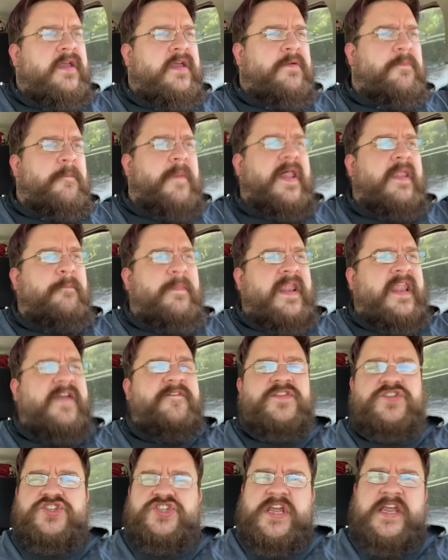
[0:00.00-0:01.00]
My, my life
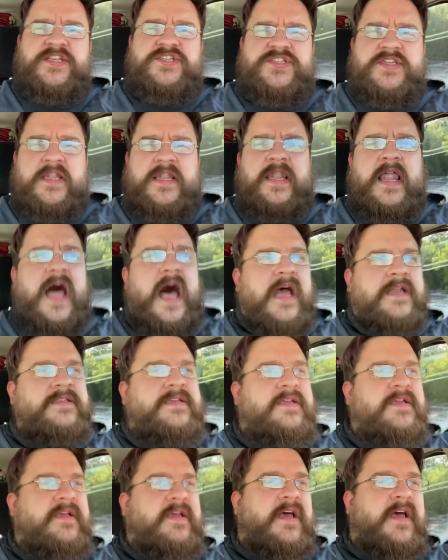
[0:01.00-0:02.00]
has changed a lot
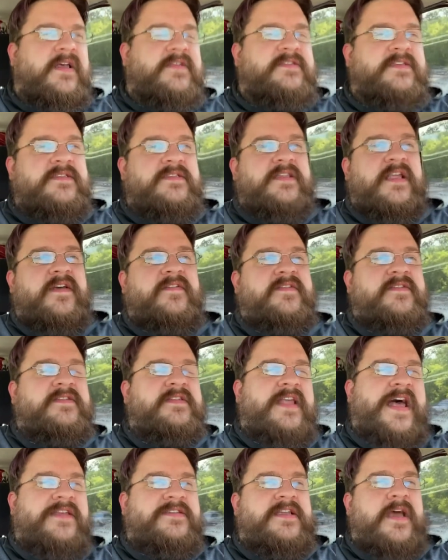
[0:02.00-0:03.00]
uh, since last,
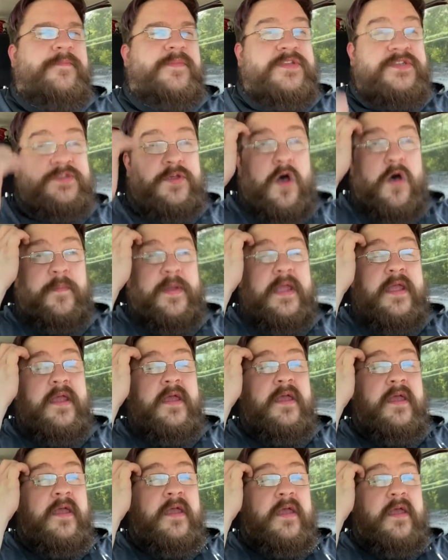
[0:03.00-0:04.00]
last time you saw me,
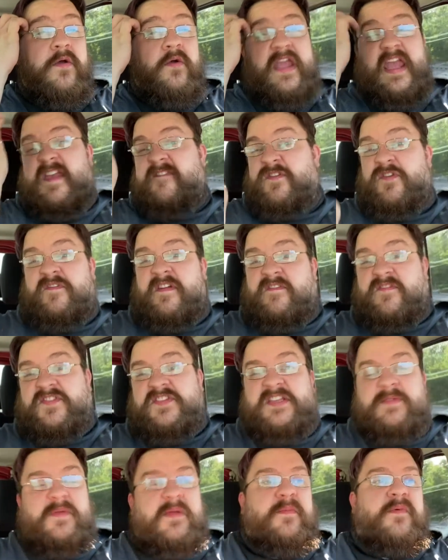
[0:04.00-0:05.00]
if you've ever
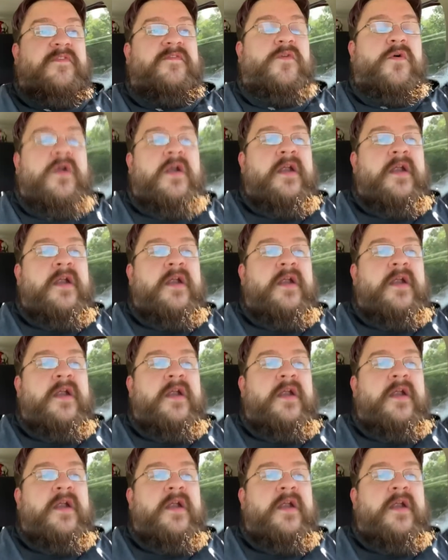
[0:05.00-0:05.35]
seen me before.